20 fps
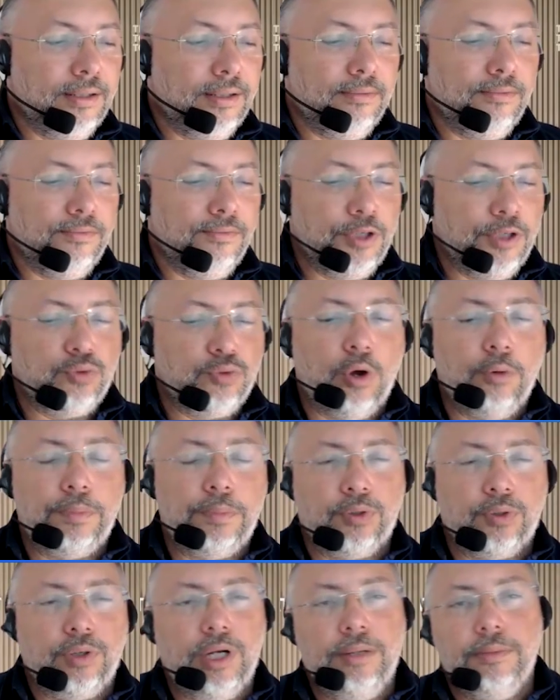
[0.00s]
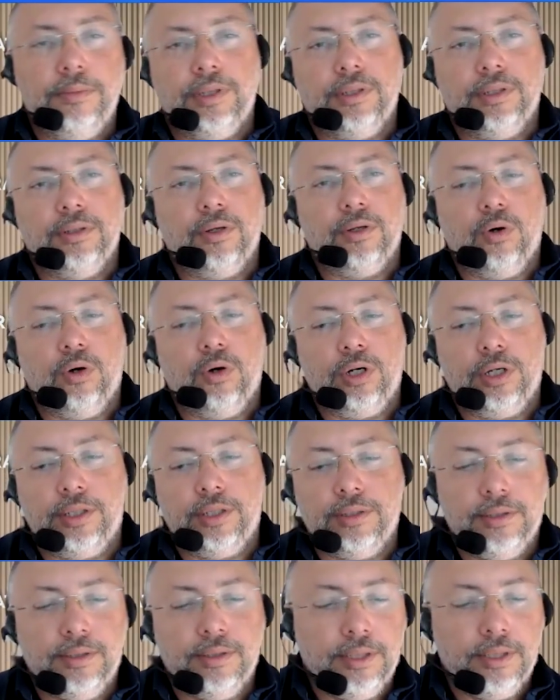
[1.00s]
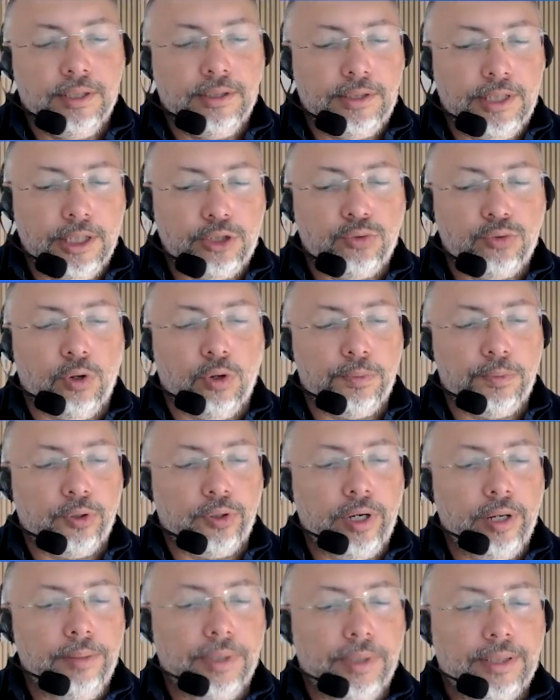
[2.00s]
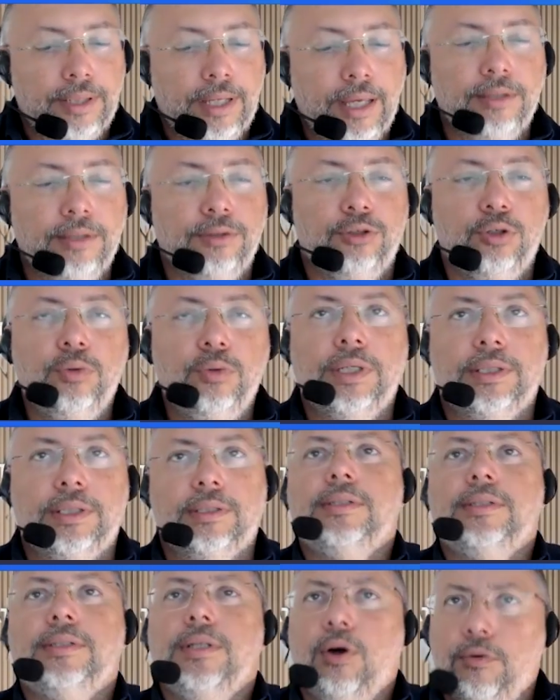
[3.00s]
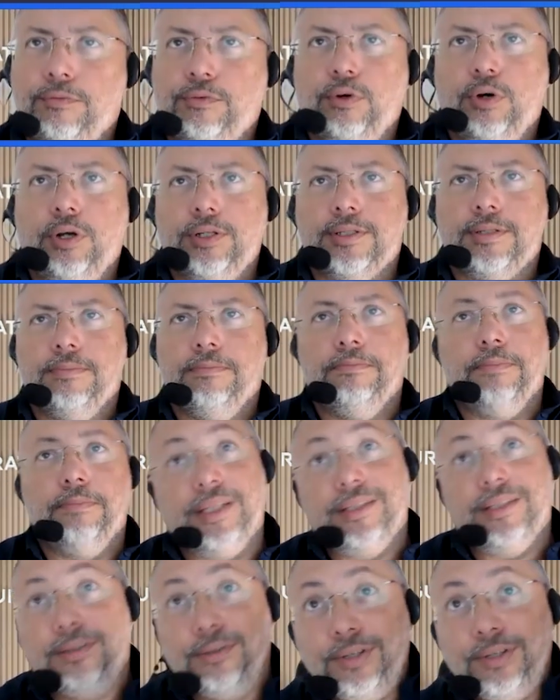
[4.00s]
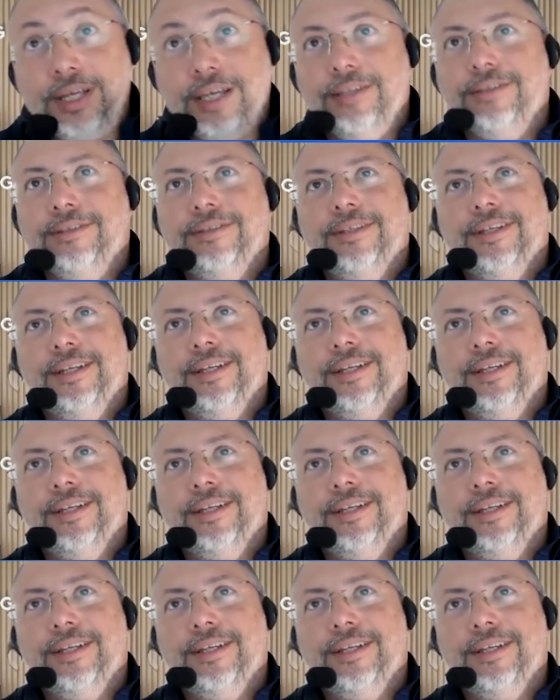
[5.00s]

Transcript: visual programming or textual programming can do it, of course, but you can